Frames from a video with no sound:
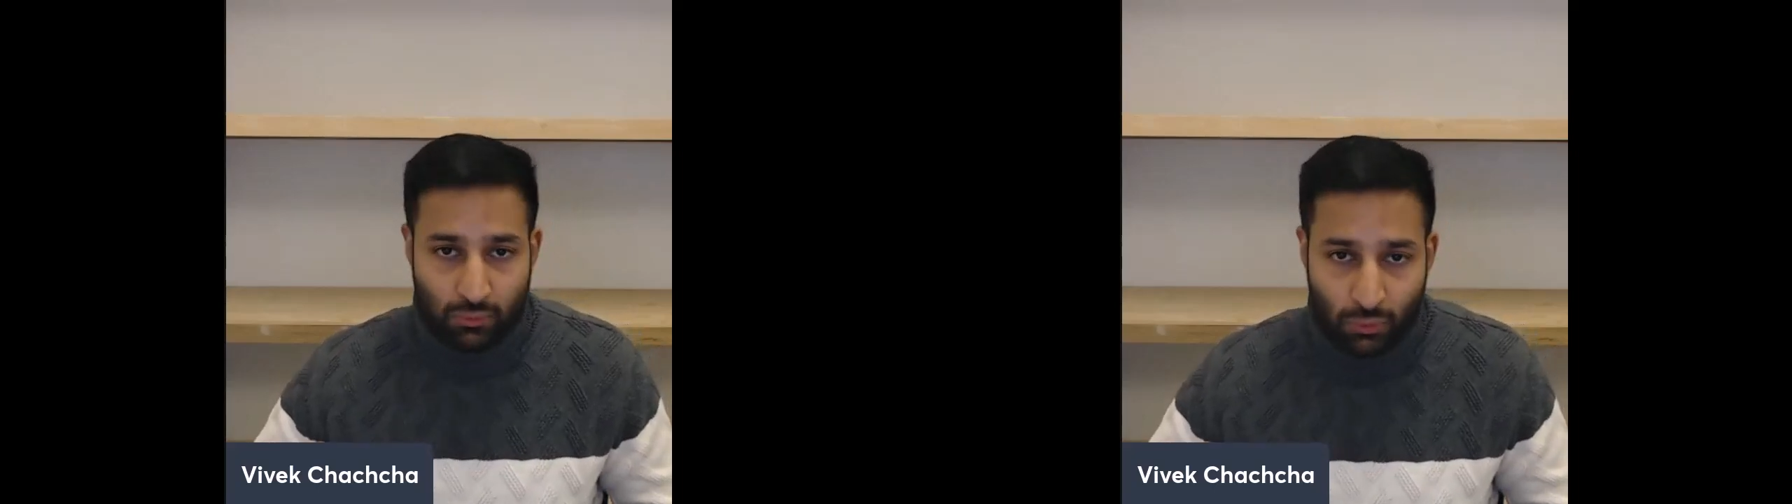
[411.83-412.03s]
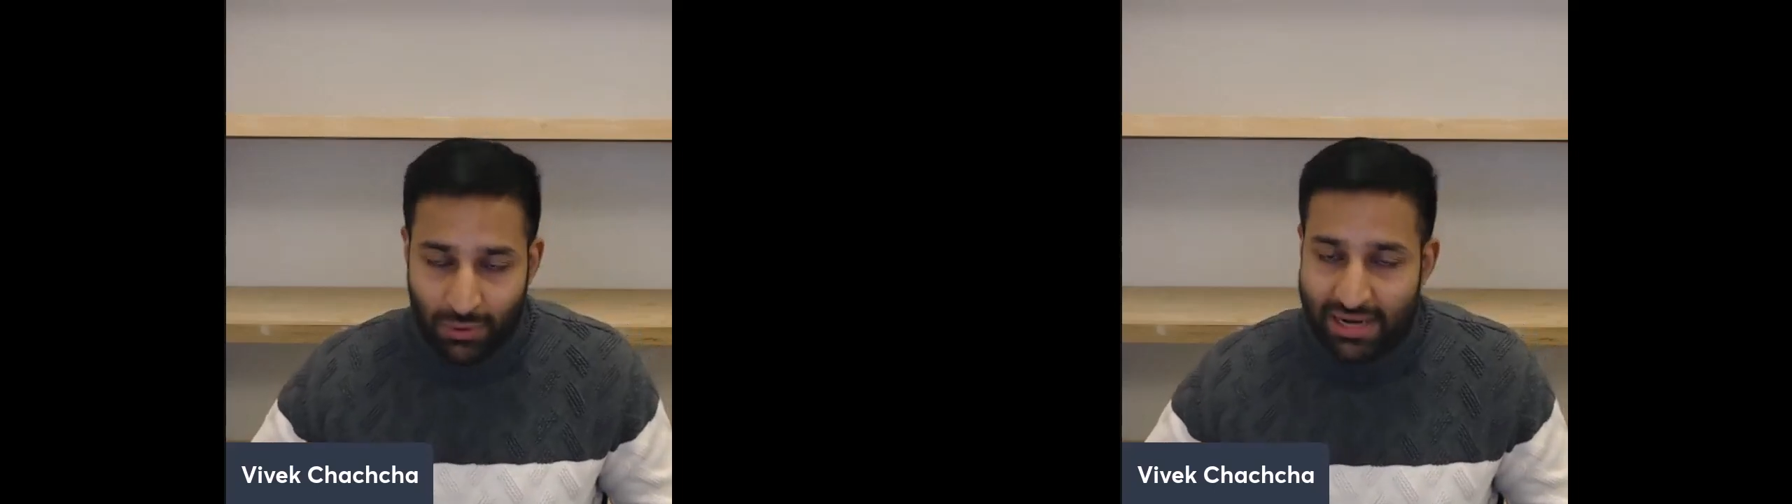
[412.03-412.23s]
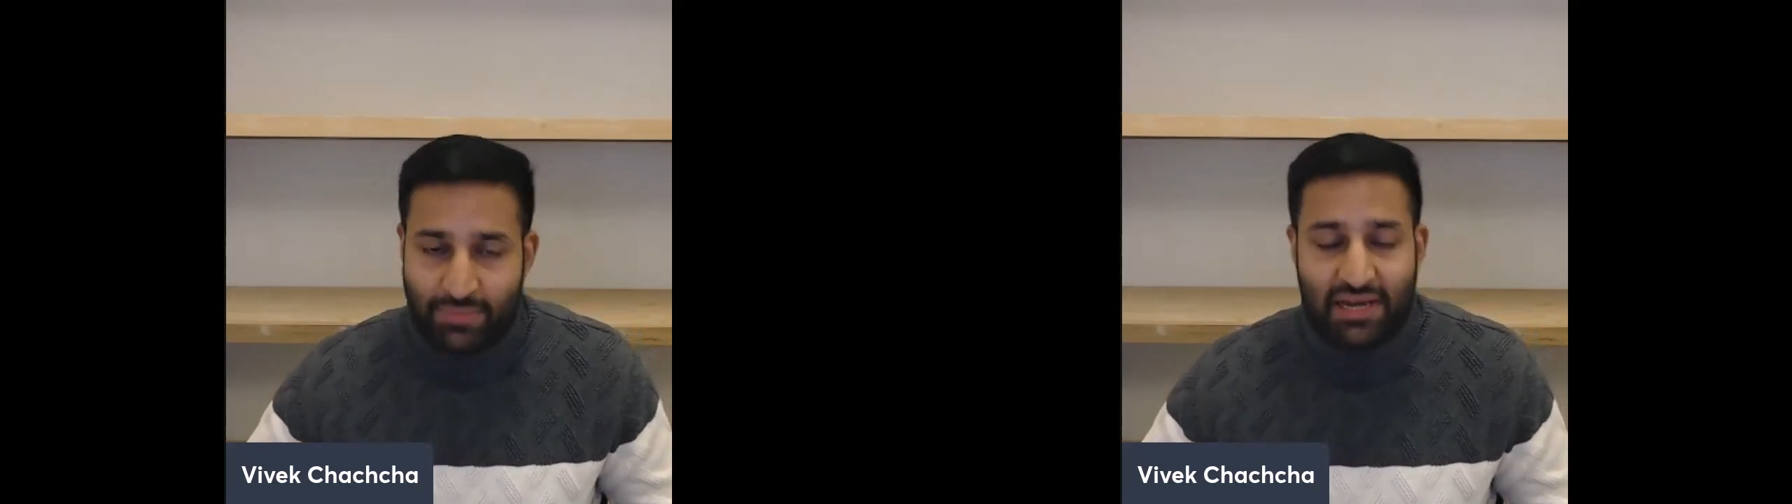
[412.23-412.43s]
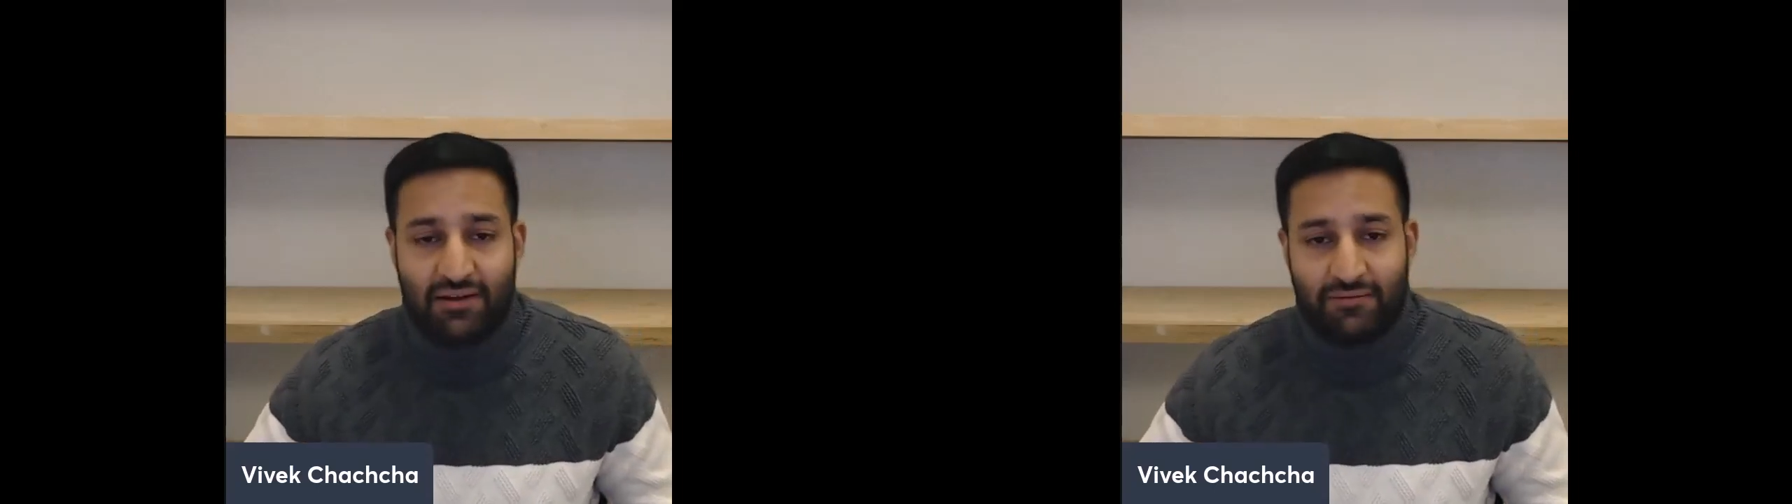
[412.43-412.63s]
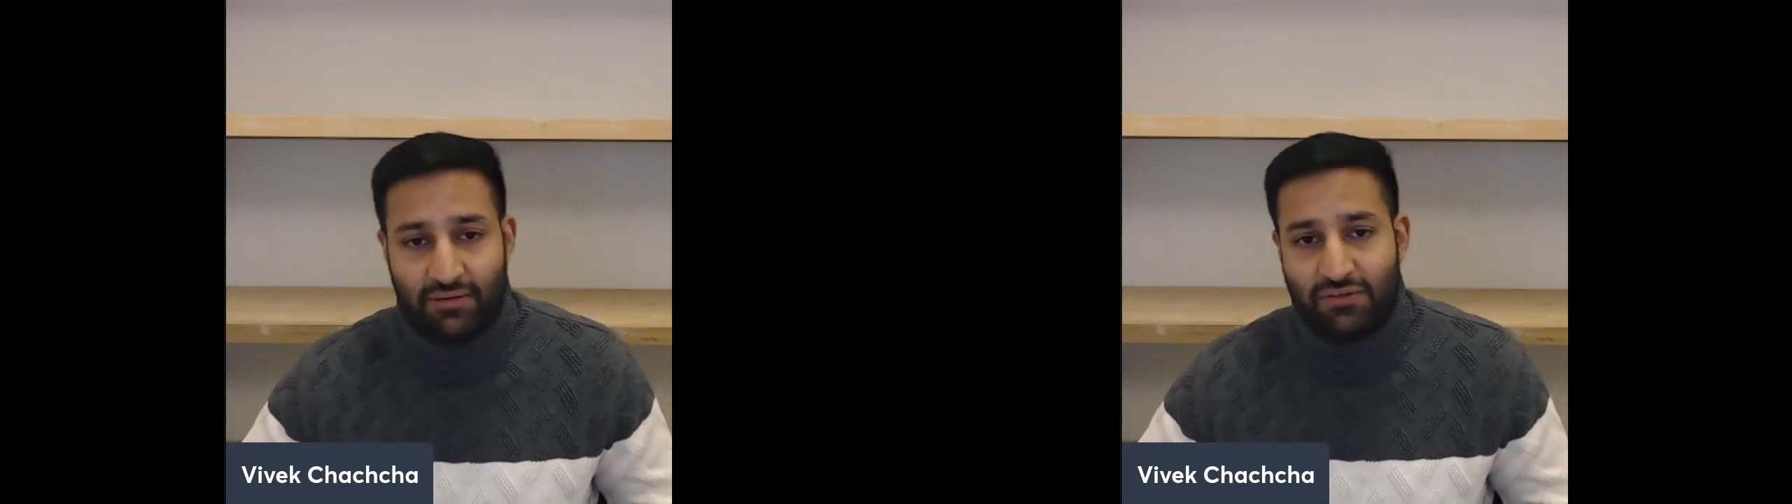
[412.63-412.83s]
great
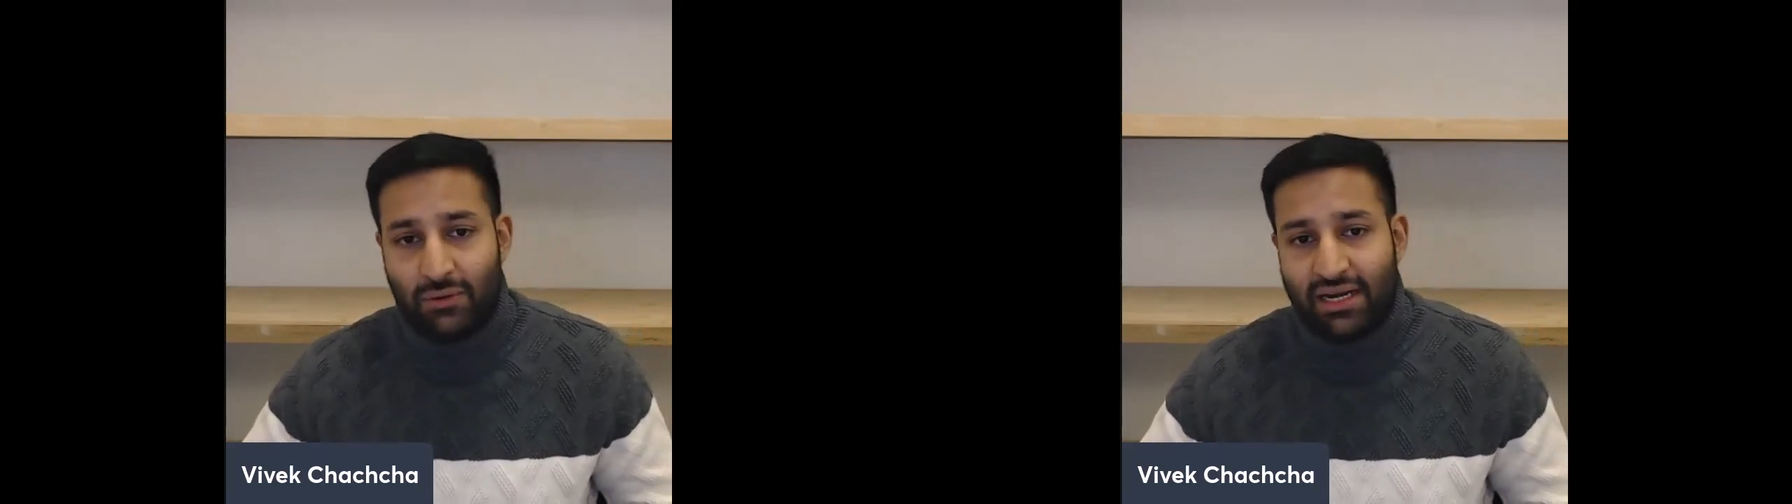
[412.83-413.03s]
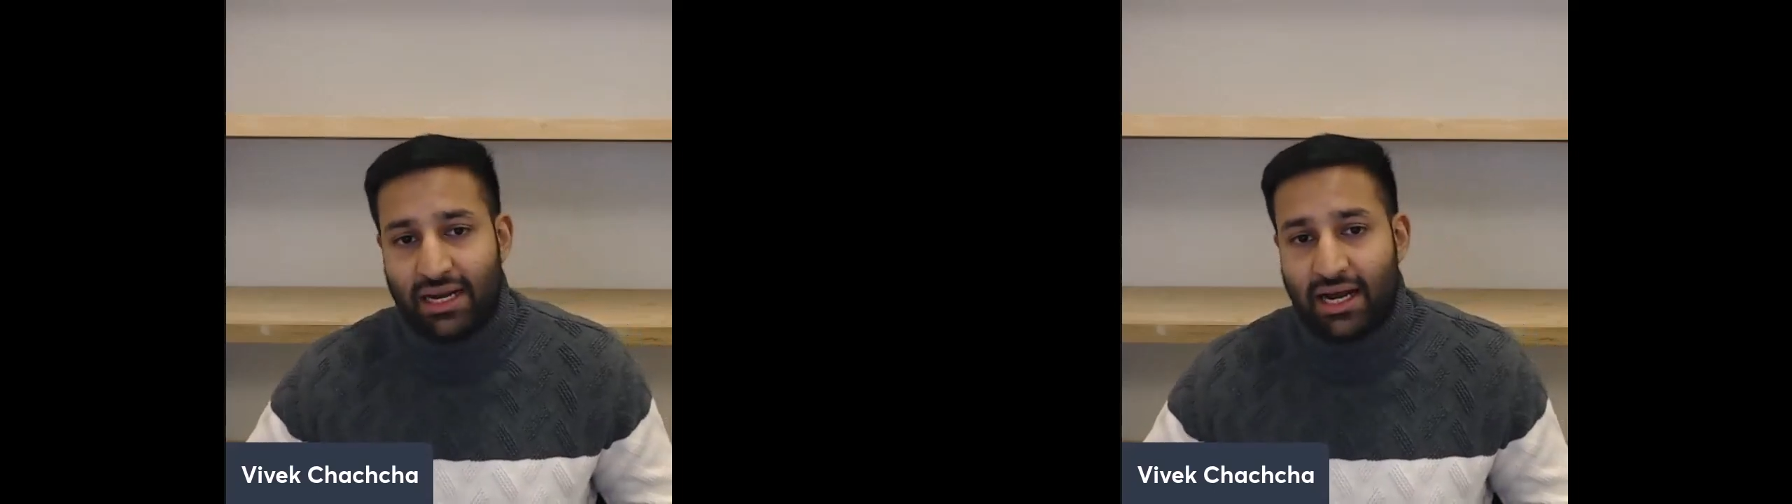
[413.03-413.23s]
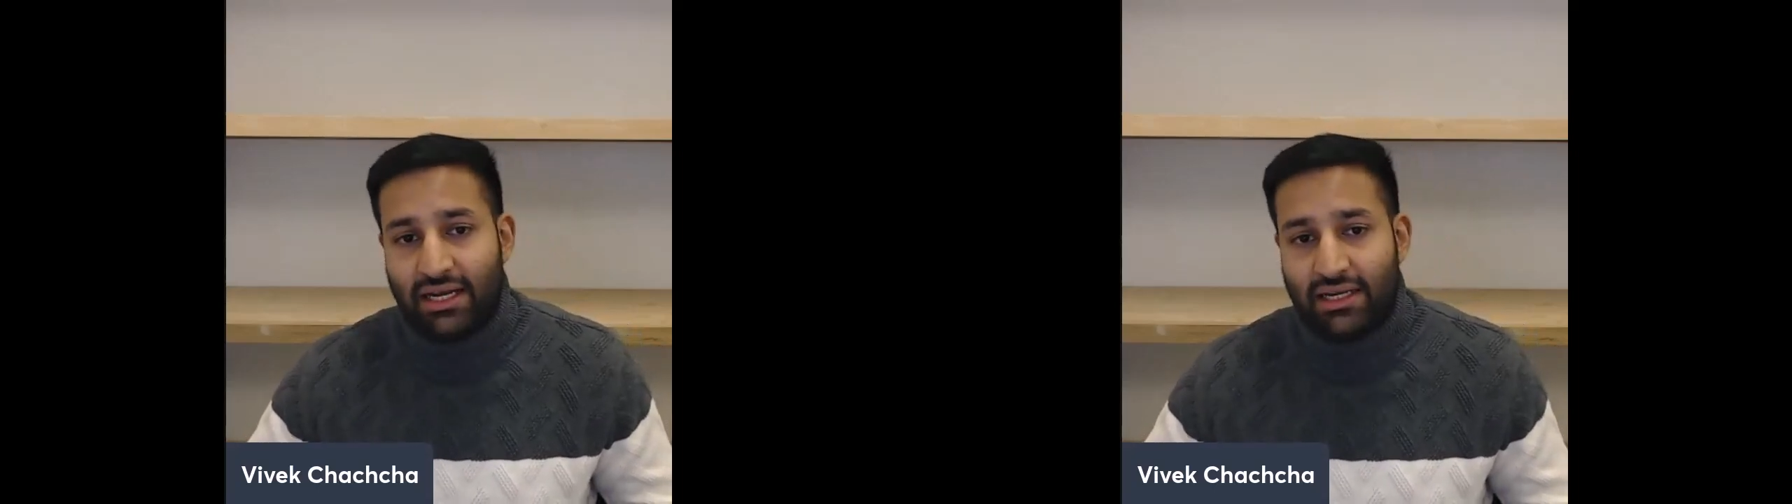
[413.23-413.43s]
benefit of Duet AI,